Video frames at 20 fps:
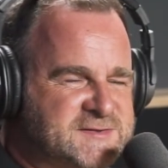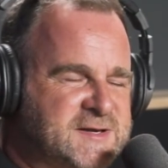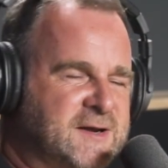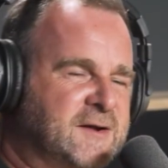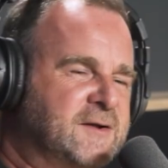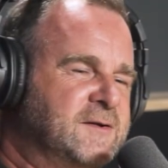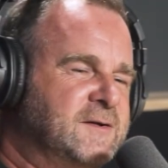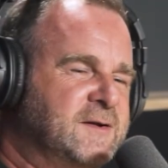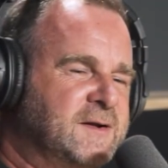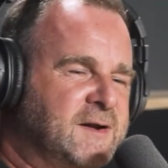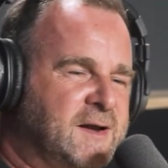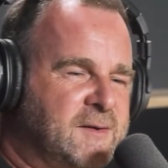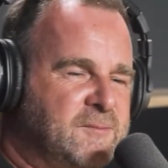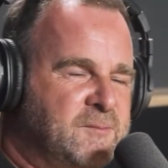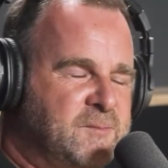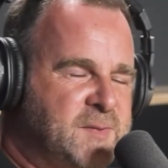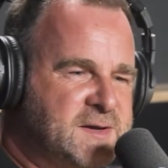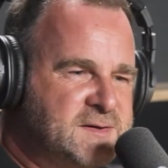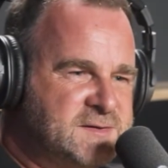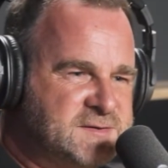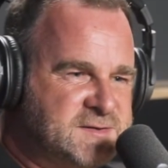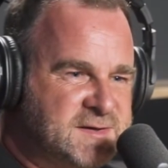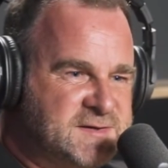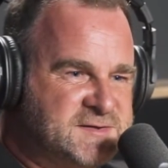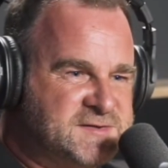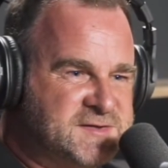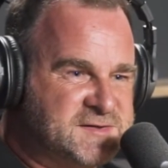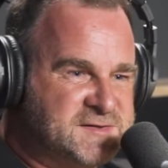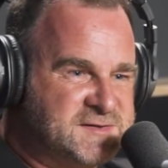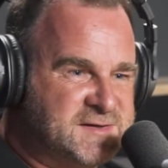So Ben's only
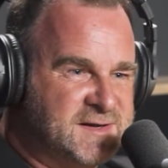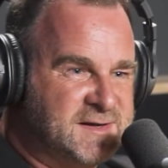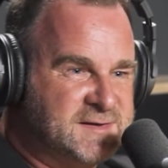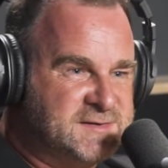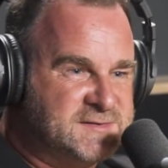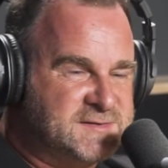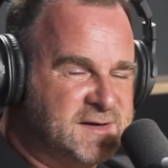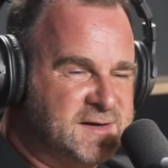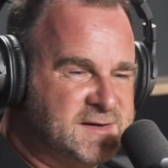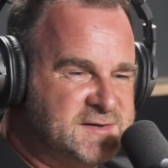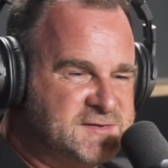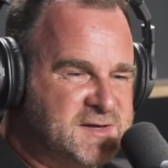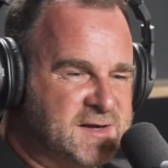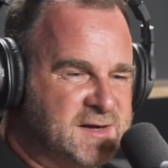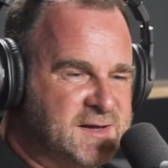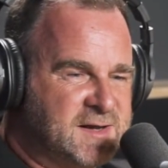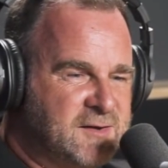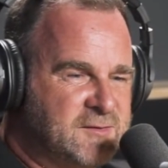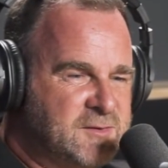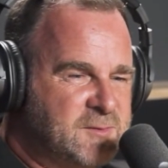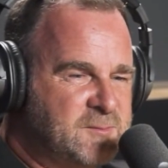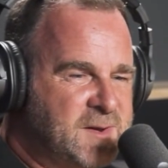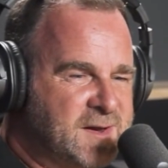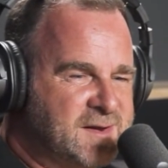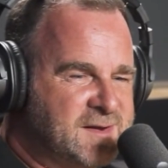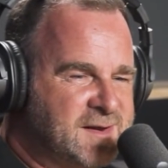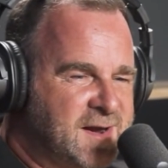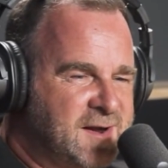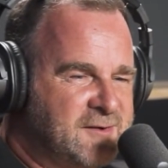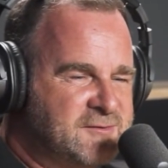16, so he's going to go on the
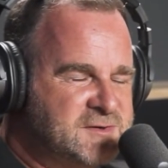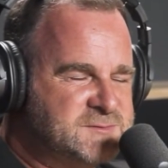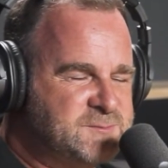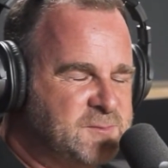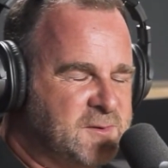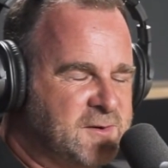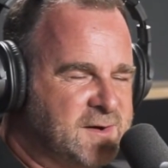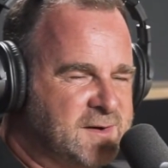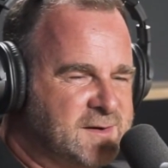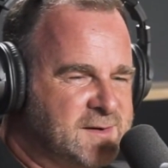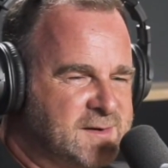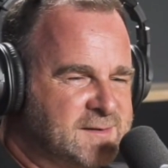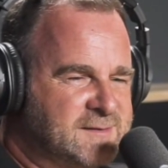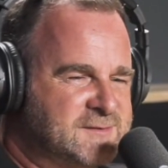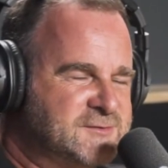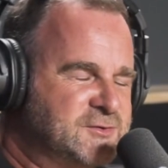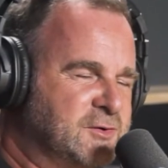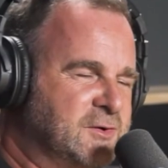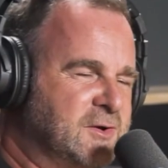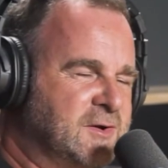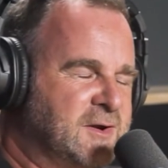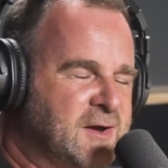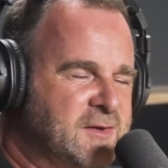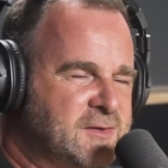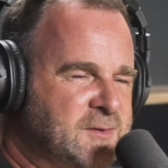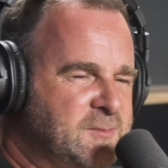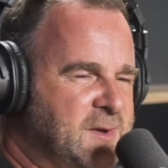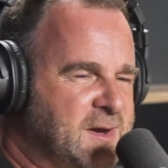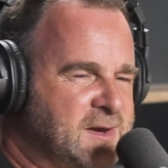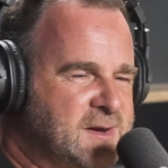back of Harry's bike and Trudy will go on
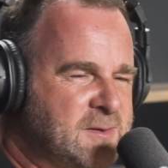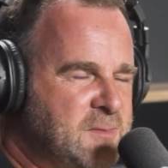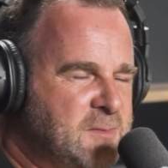the back of